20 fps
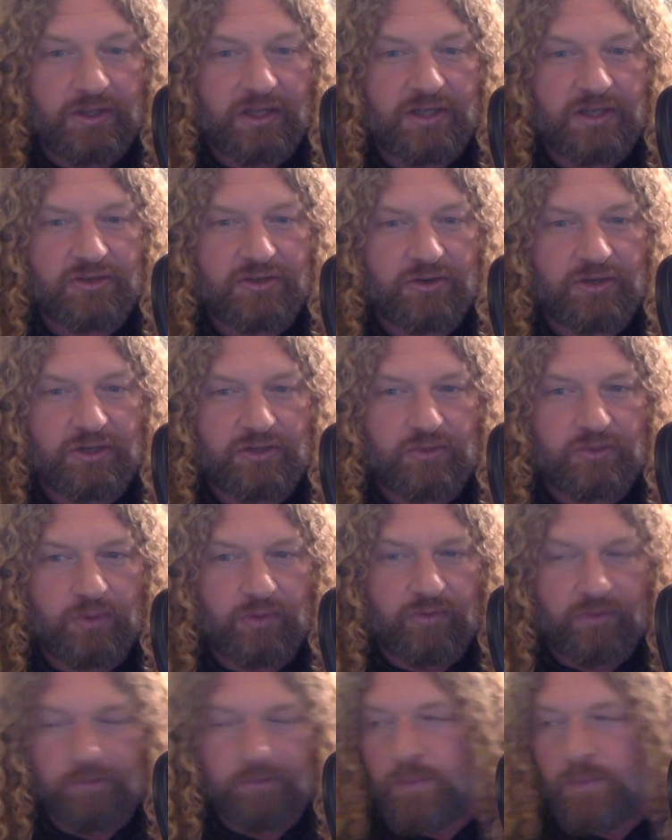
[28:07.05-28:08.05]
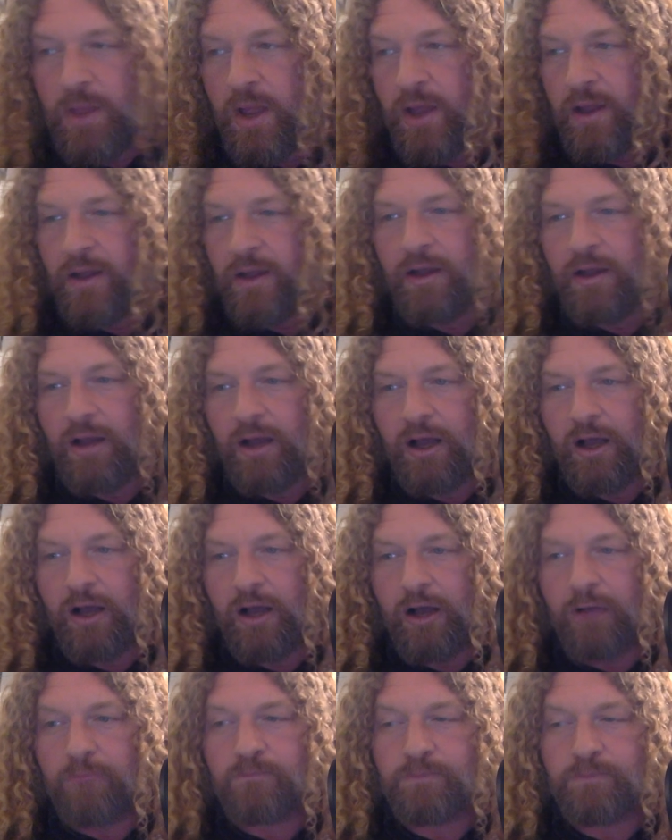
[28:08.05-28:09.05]
to kickstart each one of them
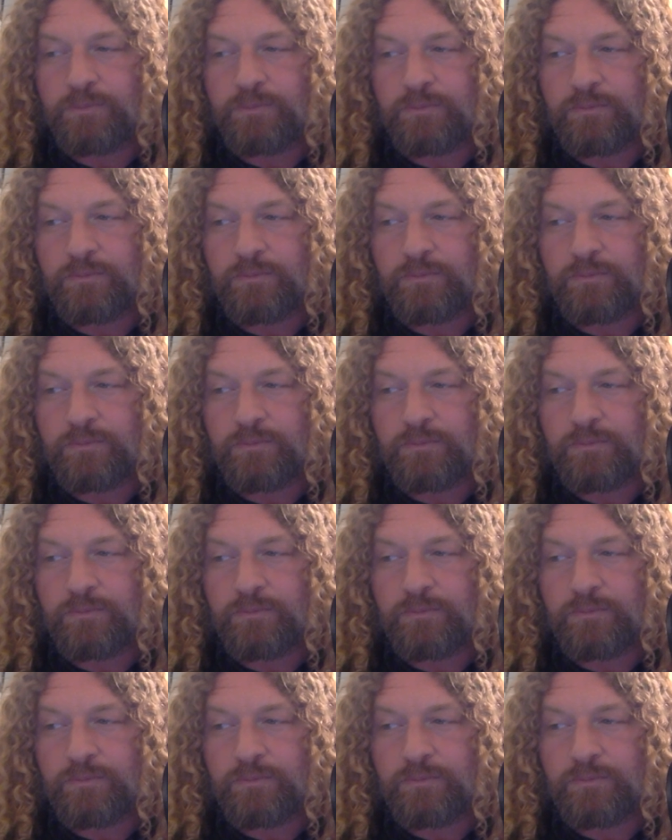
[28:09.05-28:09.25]
um,